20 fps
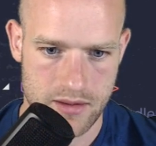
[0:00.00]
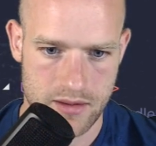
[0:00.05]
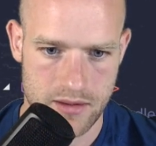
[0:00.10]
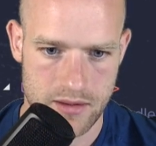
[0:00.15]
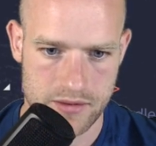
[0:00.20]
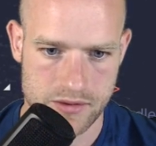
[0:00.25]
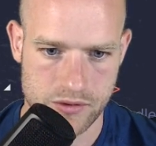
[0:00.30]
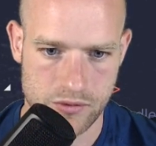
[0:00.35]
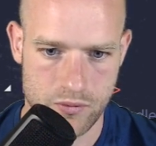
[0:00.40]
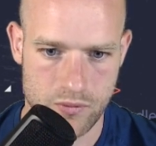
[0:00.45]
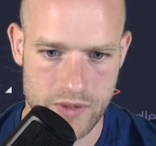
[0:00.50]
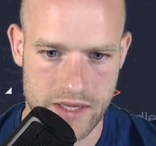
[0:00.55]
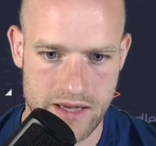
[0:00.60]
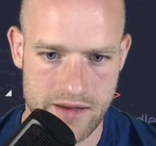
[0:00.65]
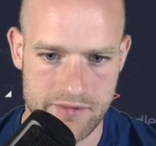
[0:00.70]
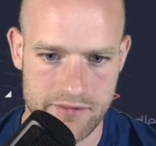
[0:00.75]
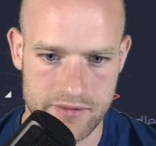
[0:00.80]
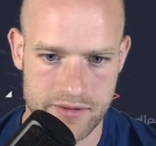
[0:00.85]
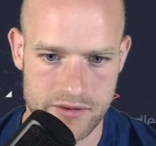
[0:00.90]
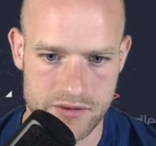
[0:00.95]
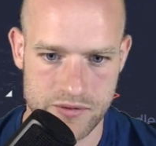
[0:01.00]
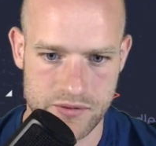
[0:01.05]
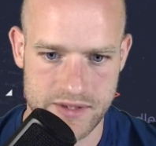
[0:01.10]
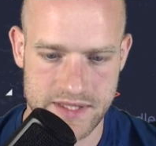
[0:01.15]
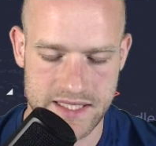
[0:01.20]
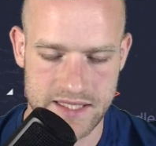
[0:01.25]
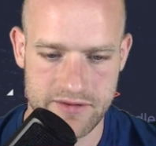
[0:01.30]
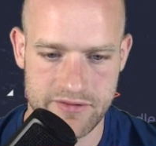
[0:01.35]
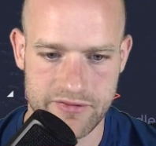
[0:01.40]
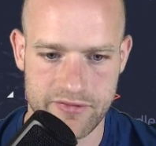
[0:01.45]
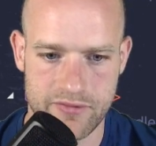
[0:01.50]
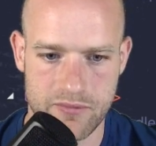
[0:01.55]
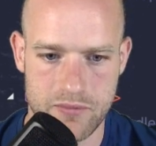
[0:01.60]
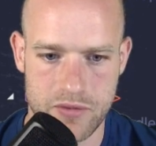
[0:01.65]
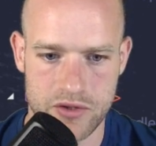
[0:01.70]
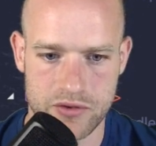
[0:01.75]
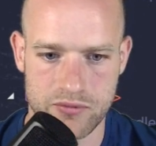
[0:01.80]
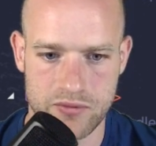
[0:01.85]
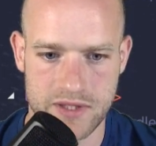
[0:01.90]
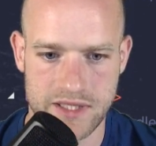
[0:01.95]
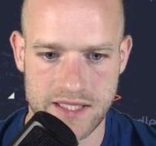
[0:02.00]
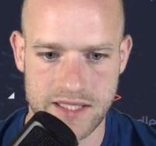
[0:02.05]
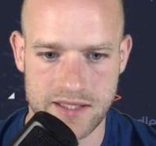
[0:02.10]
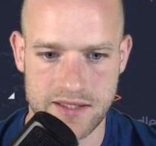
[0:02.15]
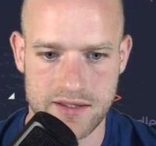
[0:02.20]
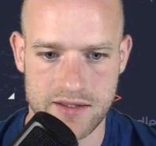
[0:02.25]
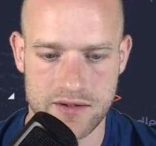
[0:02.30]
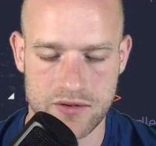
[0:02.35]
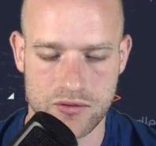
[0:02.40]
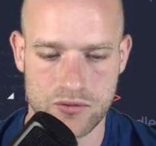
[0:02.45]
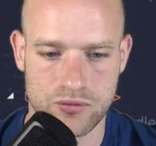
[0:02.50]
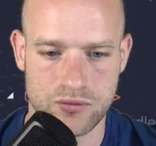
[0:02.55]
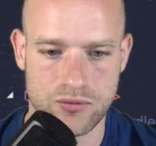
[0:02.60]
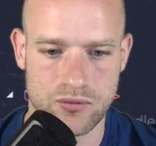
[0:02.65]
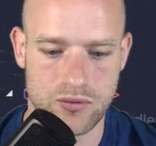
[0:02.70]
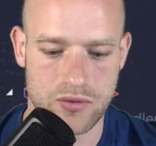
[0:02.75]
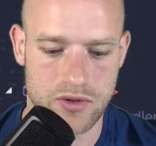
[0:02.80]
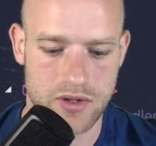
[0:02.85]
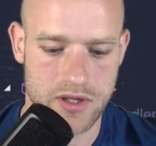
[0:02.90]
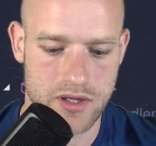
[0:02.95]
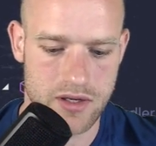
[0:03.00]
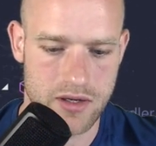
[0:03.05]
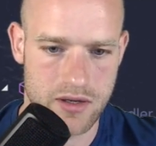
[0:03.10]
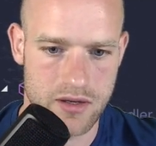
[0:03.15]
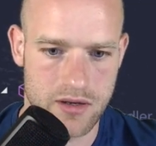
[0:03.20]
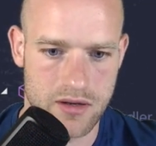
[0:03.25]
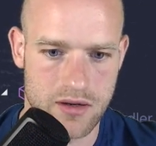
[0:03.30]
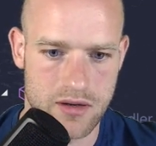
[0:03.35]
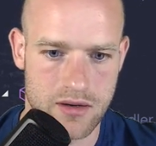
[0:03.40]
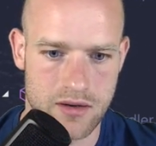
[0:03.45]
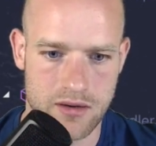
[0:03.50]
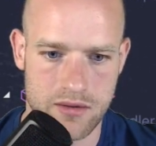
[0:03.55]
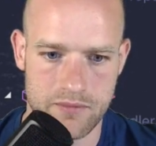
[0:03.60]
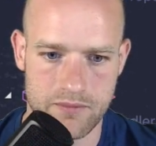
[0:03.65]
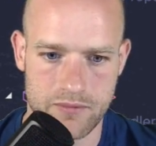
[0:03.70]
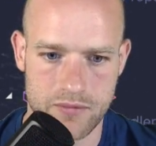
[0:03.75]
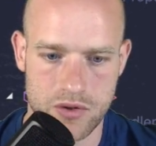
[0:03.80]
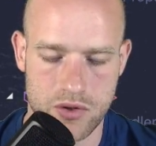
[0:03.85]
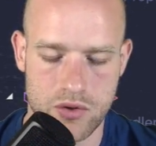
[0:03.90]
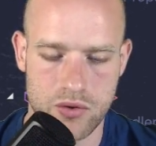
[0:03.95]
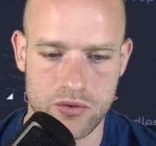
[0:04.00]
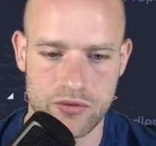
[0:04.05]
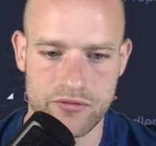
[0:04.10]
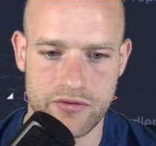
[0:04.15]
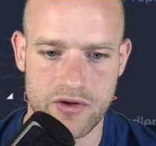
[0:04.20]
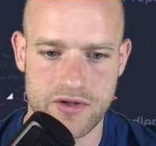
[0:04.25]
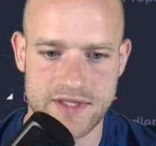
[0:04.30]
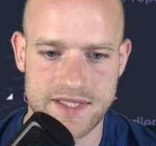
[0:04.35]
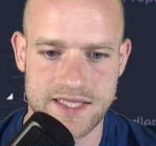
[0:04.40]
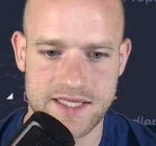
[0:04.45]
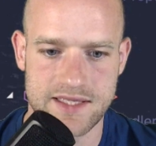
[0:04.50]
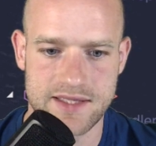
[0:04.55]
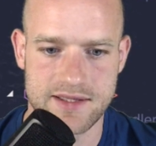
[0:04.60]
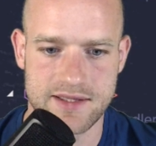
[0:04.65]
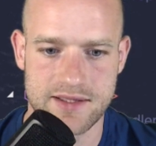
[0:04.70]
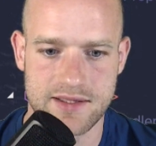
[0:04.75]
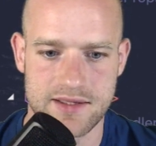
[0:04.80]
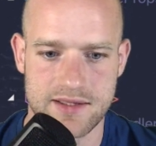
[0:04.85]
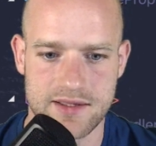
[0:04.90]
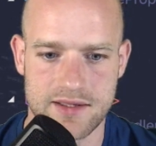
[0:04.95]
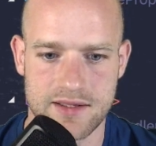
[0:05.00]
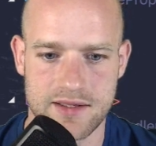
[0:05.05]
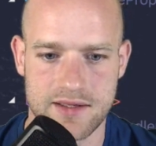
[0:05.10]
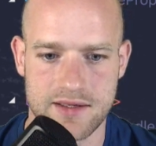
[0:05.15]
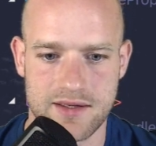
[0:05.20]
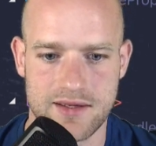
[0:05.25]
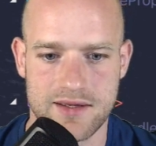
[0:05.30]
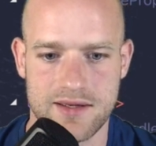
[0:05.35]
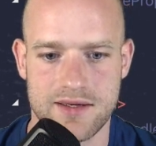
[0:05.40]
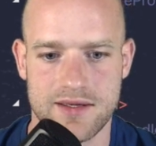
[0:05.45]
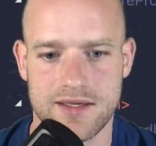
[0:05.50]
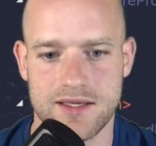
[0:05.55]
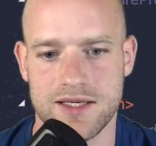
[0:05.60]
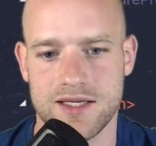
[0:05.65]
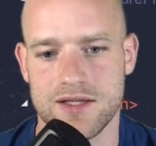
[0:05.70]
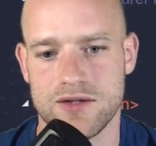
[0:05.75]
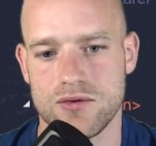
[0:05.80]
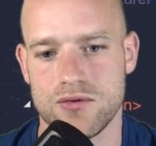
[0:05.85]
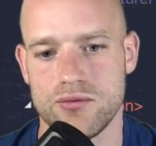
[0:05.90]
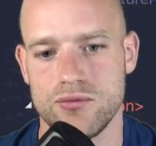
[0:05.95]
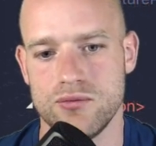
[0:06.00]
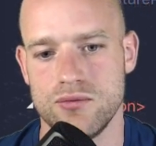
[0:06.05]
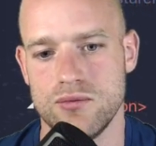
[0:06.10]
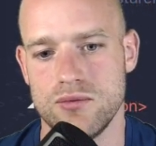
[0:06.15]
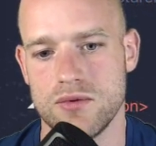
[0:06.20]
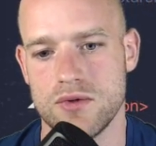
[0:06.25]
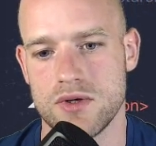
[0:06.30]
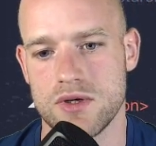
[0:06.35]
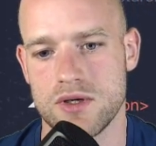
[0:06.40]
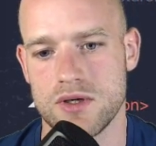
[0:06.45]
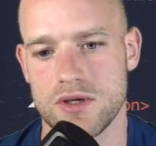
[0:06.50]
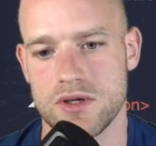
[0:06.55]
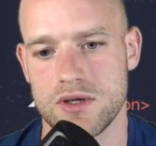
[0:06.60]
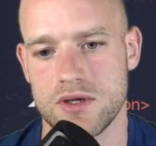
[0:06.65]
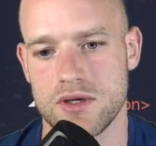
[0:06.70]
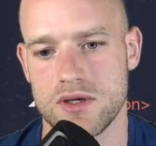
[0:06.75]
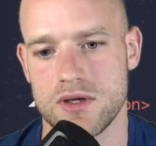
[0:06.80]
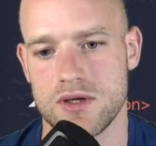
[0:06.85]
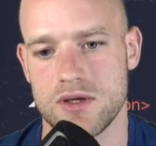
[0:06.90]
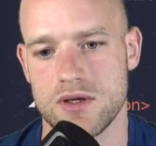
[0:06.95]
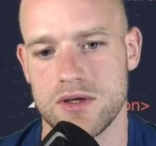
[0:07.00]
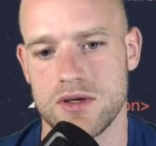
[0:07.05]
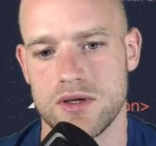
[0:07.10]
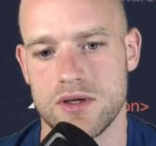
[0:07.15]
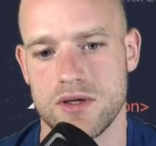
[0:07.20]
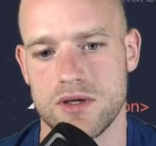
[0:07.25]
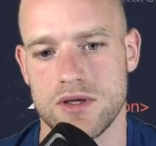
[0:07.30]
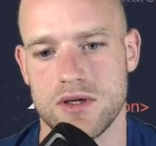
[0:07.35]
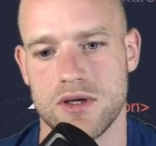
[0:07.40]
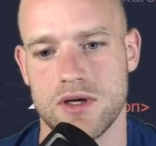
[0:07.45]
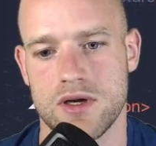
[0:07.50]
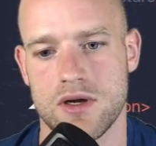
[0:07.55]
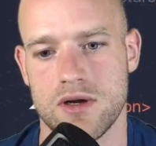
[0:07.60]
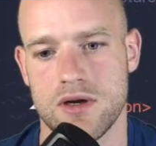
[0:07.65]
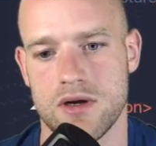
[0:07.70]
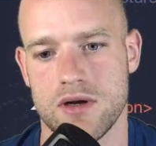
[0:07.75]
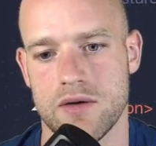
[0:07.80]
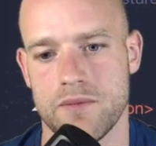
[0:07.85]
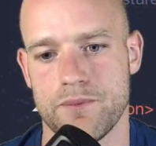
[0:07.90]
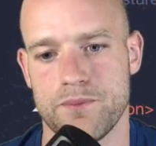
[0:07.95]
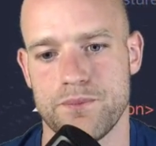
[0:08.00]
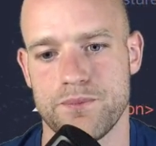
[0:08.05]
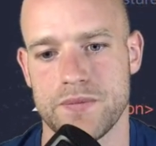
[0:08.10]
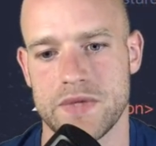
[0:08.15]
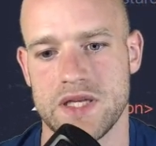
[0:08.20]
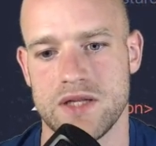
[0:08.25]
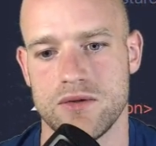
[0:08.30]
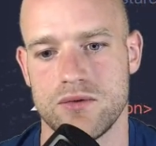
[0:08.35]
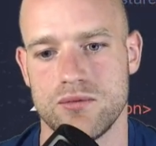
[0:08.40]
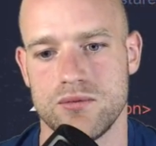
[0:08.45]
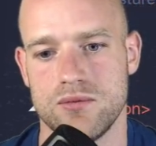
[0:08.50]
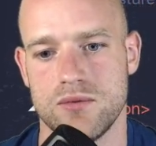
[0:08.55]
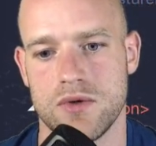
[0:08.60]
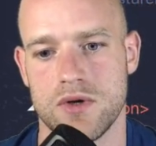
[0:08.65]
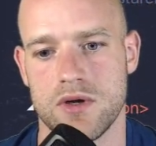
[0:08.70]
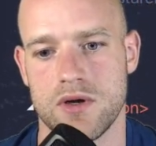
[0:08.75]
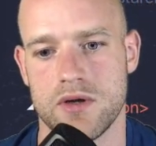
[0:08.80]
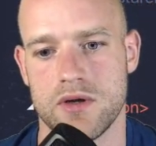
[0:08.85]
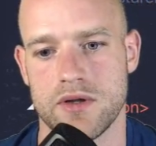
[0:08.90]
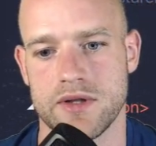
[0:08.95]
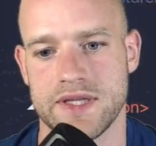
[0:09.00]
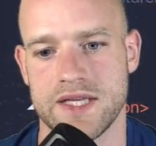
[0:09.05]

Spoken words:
So we have the diff, but we need to convert it into an